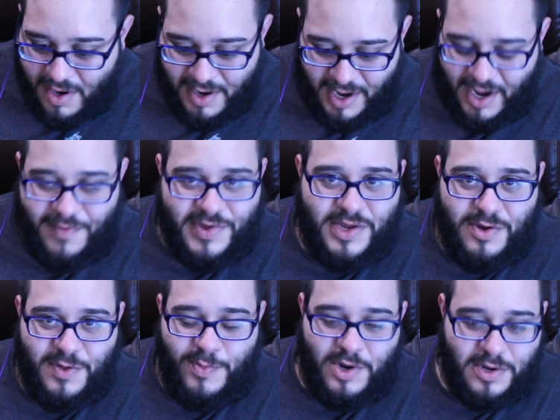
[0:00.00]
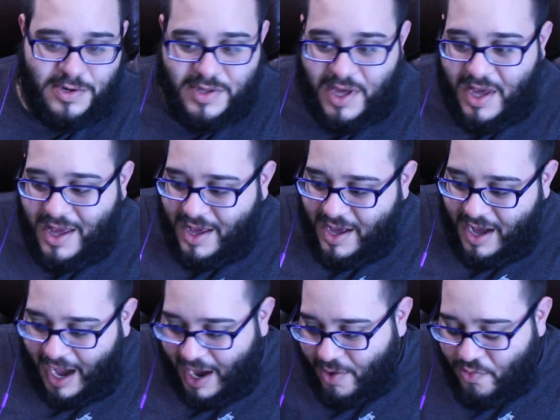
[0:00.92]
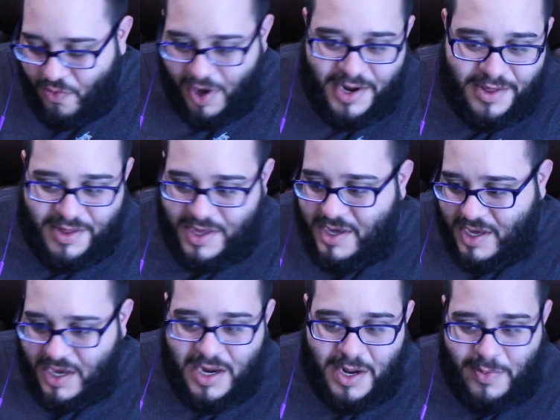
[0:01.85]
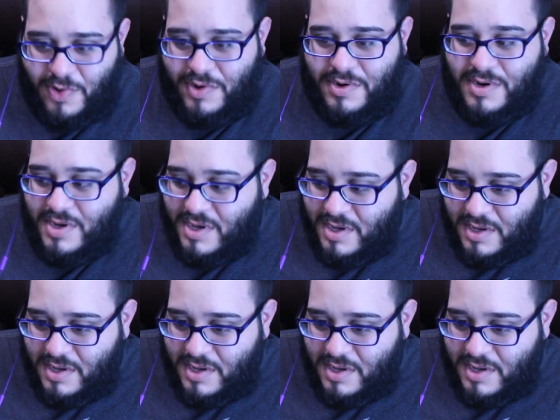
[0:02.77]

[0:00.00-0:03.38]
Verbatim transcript: like obviously no spoilers, I want to see Kinemon